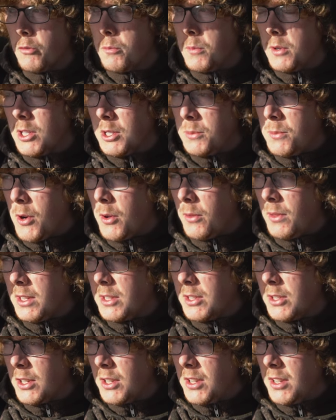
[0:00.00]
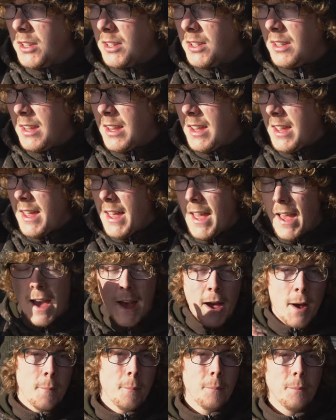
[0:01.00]
over my spot, that's good.
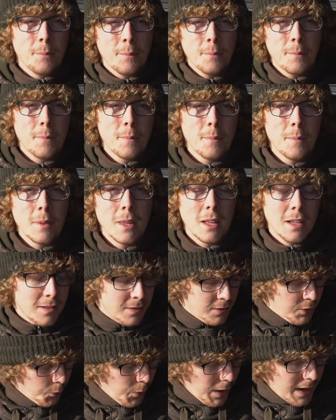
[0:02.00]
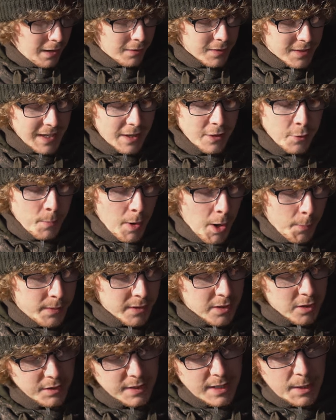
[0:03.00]
Um, the way I set them up
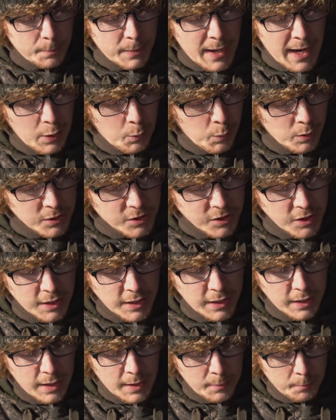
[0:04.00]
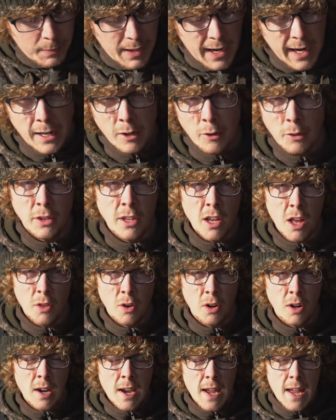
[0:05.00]
is because they're black one side and pale on the
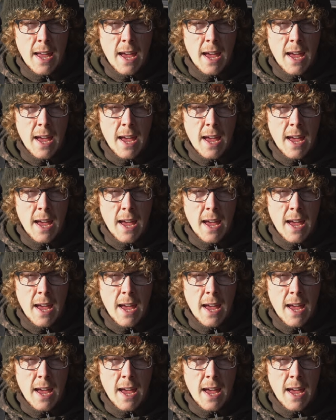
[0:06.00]
other.